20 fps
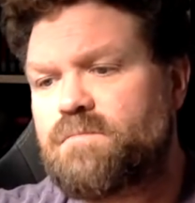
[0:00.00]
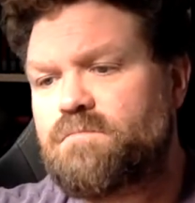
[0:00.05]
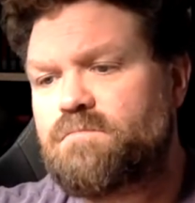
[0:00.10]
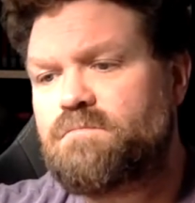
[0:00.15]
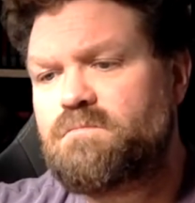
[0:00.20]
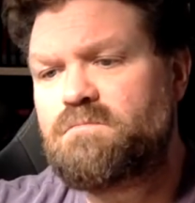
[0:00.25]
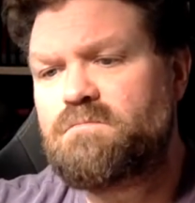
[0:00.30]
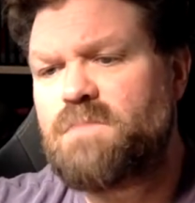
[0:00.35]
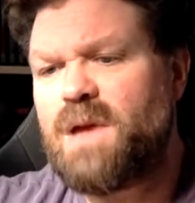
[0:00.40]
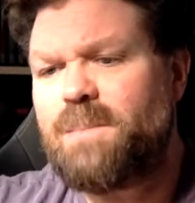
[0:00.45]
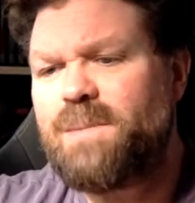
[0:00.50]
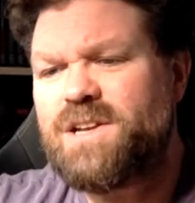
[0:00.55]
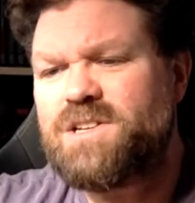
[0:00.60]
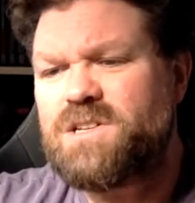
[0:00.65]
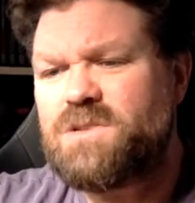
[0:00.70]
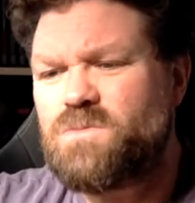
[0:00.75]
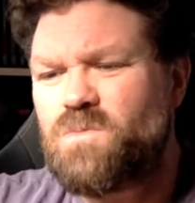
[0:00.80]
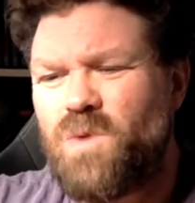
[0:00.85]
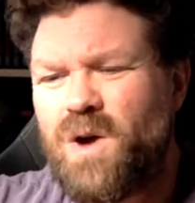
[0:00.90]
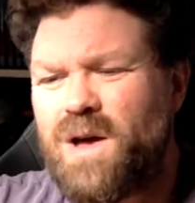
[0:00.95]
"Maybe it
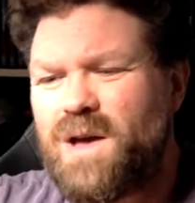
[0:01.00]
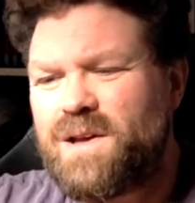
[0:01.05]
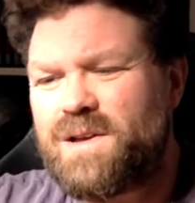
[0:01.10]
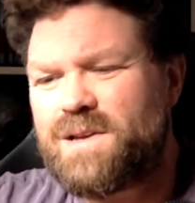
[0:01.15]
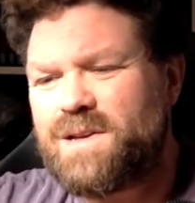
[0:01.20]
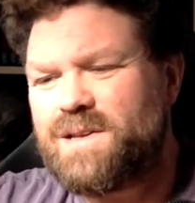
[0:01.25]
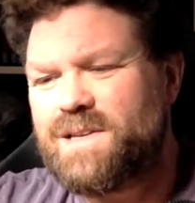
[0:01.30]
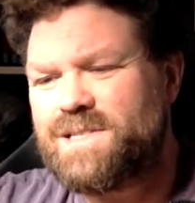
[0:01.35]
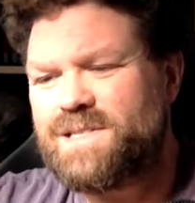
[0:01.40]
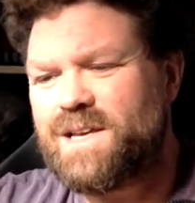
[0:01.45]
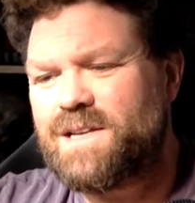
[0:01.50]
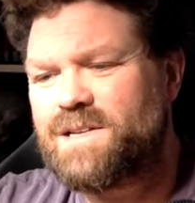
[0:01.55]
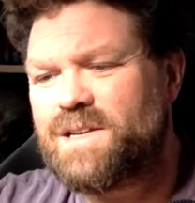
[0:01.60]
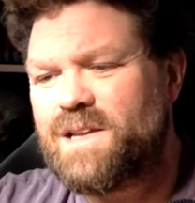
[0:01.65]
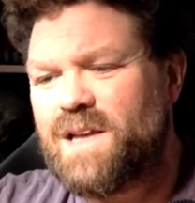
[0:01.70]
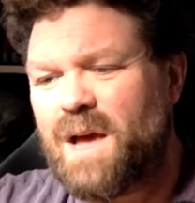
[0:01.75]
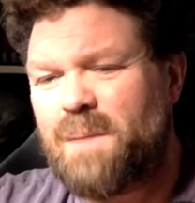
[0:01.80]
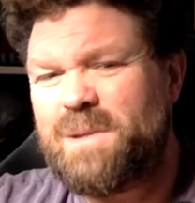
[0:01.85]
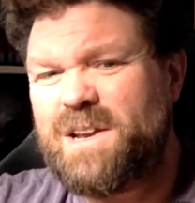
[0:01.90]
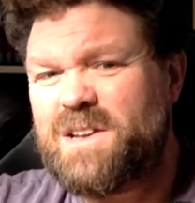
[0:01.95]
didn't work," he said.
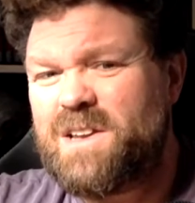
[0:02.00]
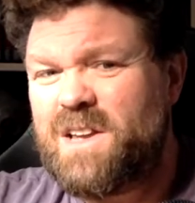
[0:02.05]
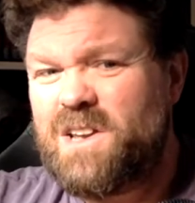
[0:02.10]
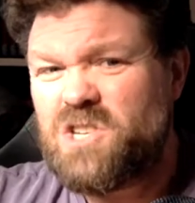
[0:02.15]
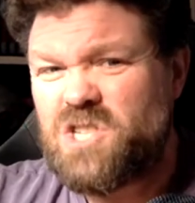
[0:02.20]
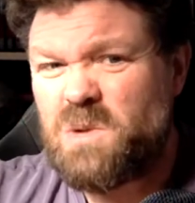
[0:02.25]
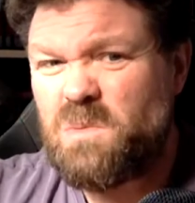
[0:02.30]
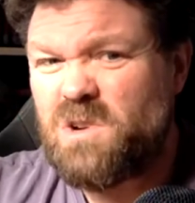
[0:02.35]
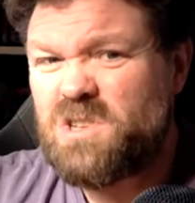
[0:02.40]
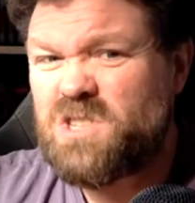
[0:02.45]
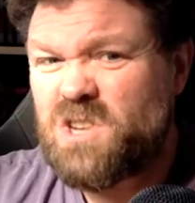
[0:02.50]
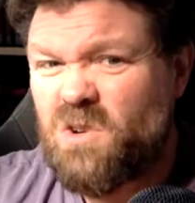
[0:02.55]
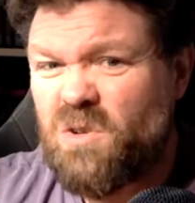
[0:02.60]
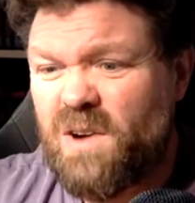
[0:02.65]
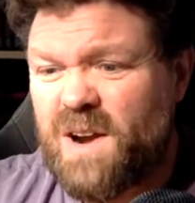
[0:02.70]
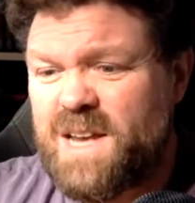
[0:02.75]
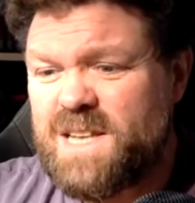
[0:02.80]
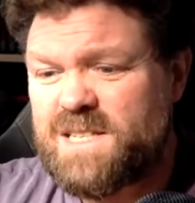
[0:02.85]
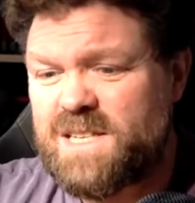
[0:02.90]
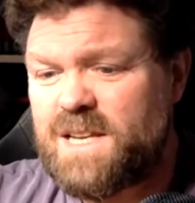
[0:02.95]
"I mean, she was
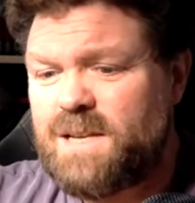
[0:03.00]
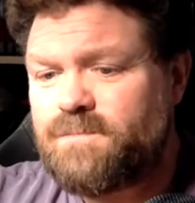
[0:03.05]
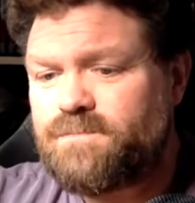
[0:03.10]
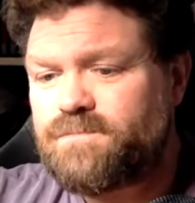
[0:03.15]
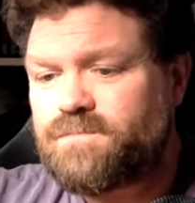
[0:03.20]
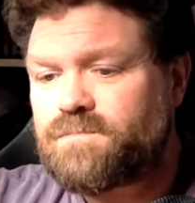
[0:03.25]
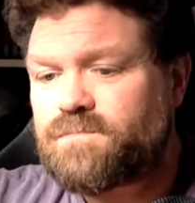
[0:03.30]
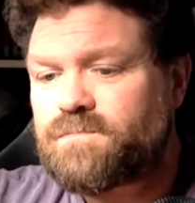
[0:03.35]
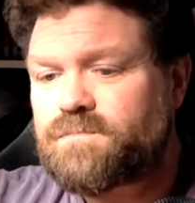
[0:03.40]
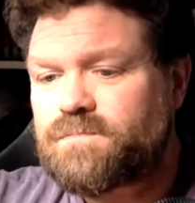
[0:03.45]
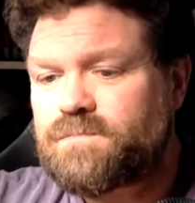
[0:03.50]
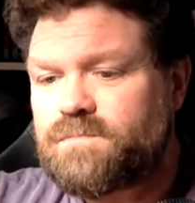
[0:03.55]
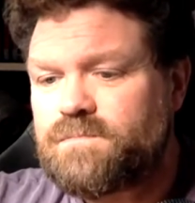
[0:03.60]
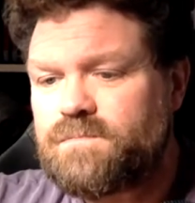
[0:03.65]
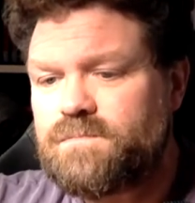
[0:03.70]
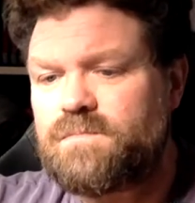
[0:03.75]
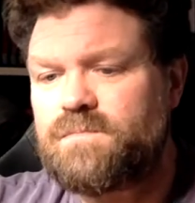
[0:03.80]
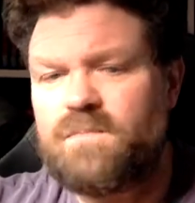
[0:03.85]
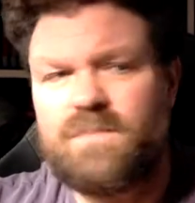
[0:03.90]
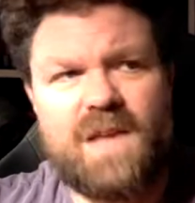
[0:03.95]
crazy."
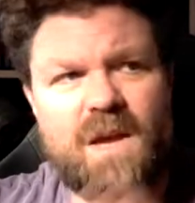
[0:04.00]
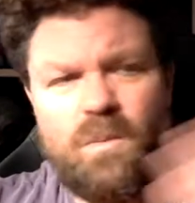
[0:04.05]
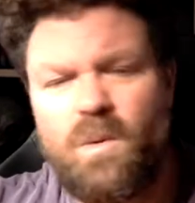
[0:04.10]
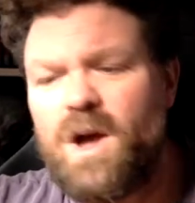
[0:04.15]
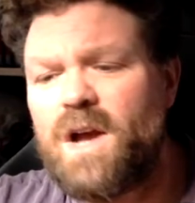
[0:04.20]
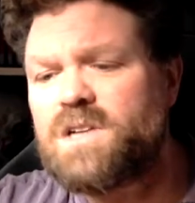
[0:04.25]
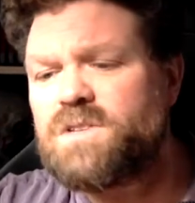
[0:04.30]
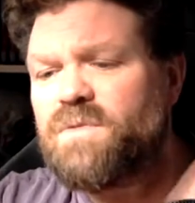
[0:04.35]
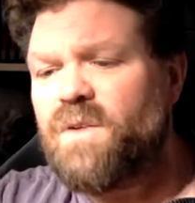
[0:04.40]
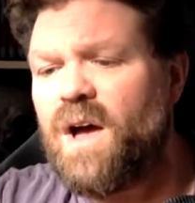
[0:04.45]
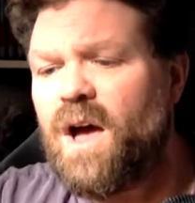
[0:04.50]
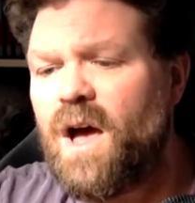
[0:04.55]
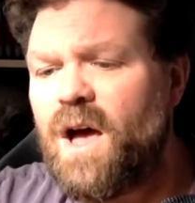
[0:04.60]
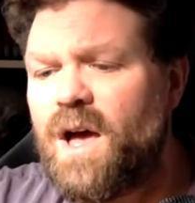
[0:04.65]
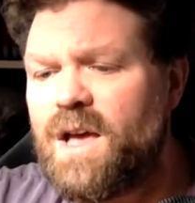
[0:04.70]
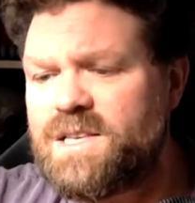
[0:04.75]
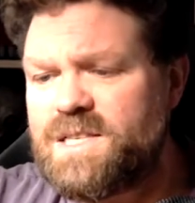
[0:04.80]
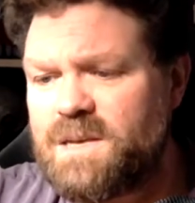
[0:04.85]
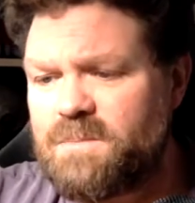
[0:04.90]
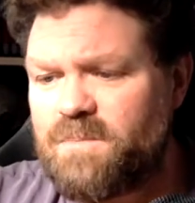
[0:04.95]
"It worked for
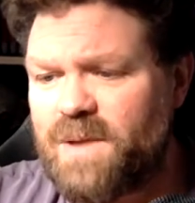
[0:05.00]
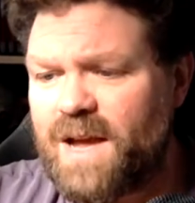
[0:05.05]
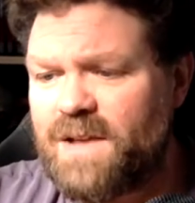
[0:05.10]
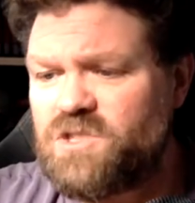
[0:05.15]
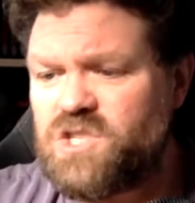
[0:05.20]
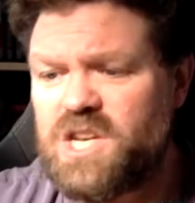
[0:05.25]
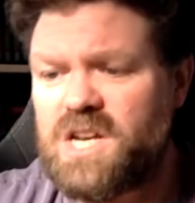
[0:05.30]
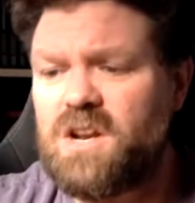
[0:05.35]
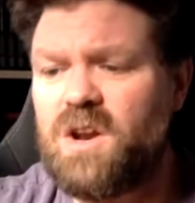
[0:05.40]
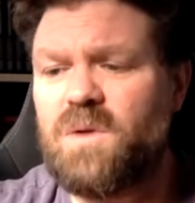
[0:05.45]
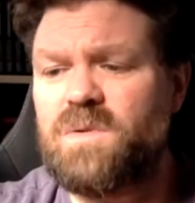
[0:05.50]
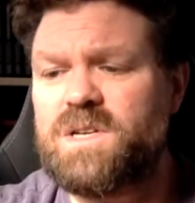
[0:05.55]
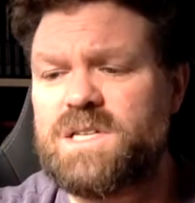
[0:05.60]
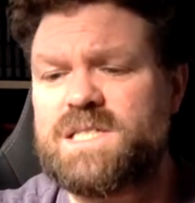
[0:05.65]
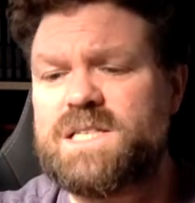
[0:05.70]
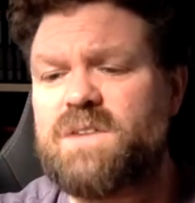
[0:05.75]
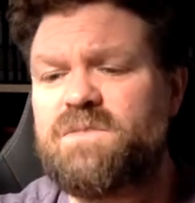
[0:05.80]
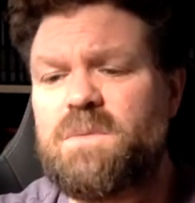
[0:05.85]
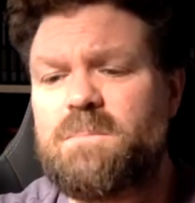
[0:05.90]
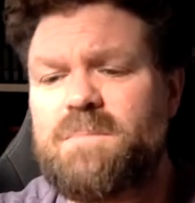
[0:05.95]
her," said Pan. "She cloned
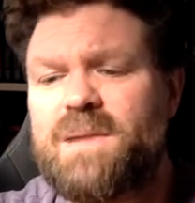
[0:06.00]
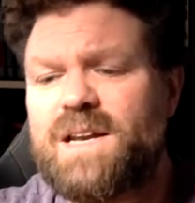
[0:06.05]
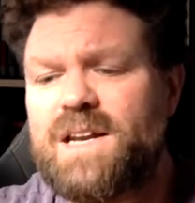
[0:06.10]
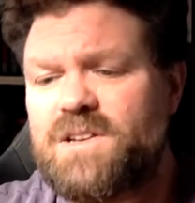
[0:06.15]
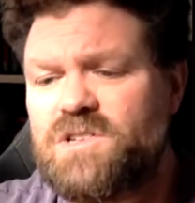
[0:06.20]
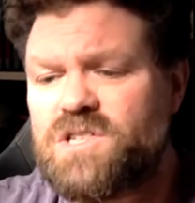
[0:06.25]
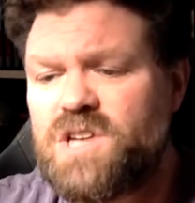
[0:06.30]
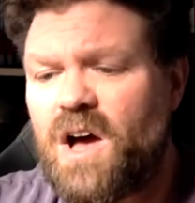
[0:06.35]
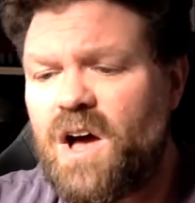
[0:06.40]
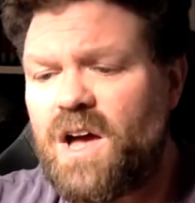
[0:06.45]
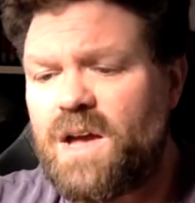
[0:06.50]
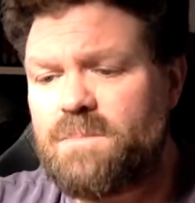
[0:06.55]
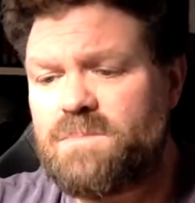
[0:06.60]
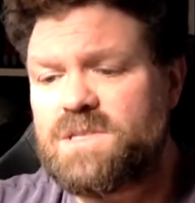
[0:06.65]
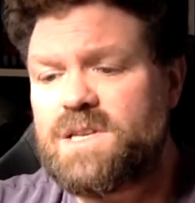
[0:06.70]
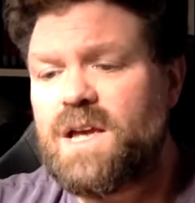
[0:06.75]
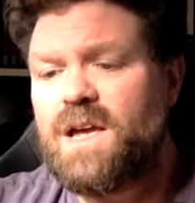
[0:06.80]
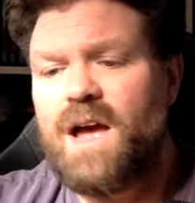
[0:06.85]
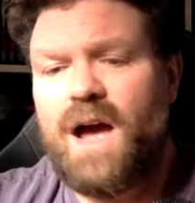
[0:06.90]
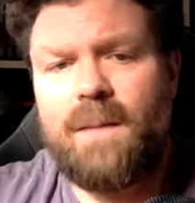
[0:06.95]
herself 1,000,000
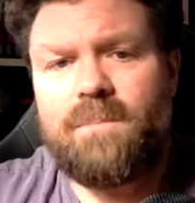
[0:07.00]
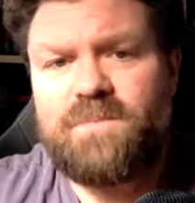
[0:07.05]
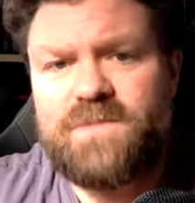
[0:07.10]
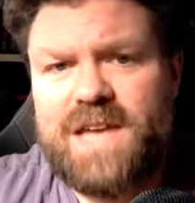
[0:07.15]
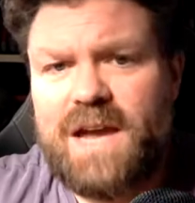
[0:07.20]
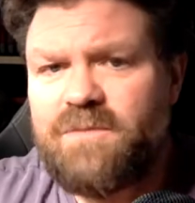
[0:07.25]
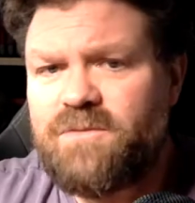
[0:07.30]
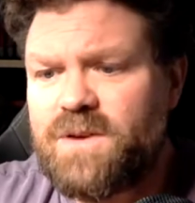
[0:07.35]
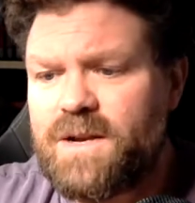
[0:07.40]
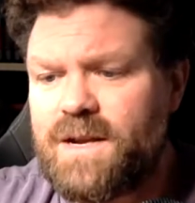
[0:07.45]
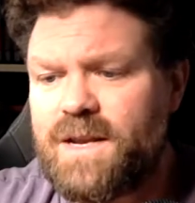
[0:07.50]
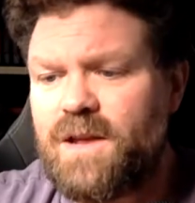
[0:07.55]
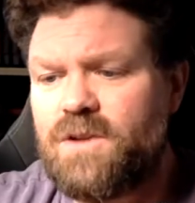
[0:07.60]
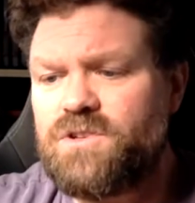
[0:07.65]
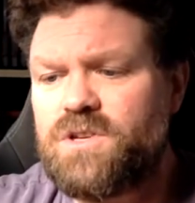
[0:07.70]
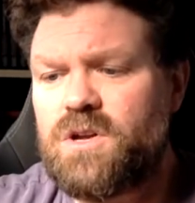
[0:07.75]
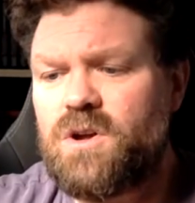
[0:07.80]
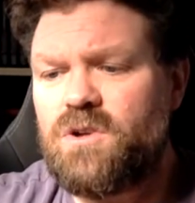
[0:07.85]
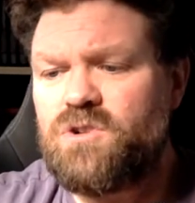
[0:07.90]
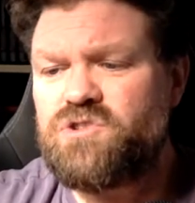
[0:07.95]
times. I'm definitely
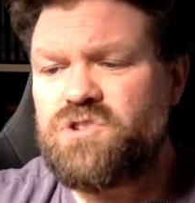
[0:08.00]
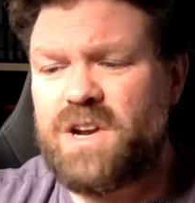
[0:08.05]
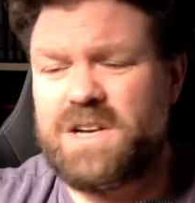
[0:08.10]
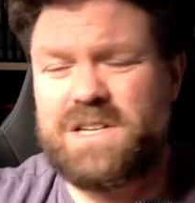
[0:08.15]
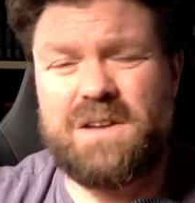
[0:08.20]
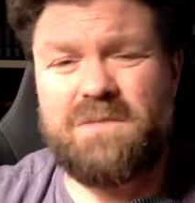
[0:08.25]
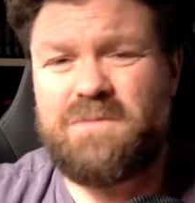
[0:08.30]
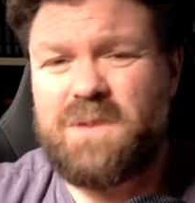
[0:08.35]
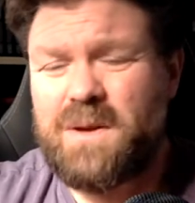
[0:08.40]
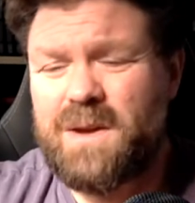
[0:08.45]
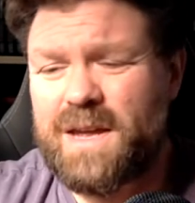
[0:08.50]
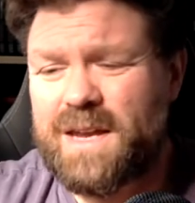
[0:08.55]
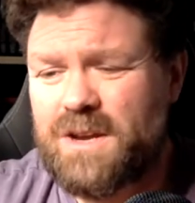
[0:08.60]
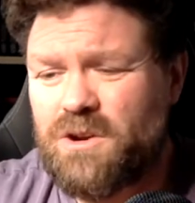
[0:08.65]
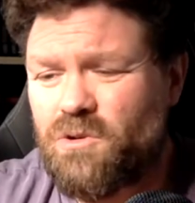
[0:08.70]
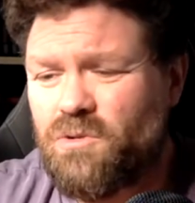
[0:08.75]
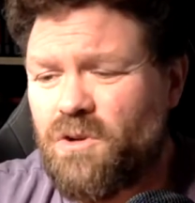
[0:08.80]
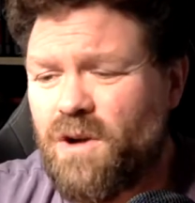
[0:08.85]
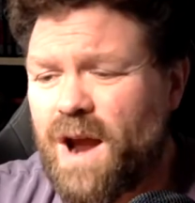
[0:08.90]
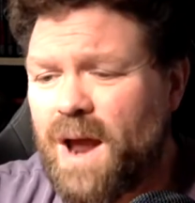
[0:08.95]
under contract. I feel like
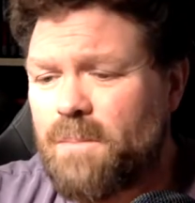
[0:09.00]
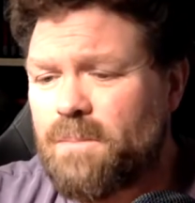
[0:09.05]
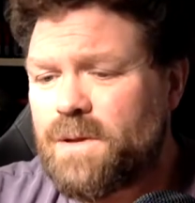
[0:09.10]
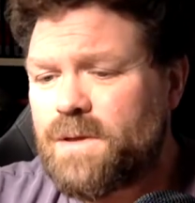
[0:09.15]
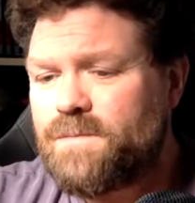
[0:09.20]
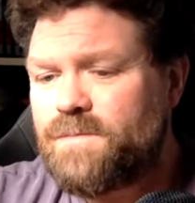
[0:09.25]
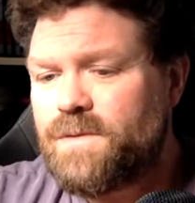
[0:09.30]
crap."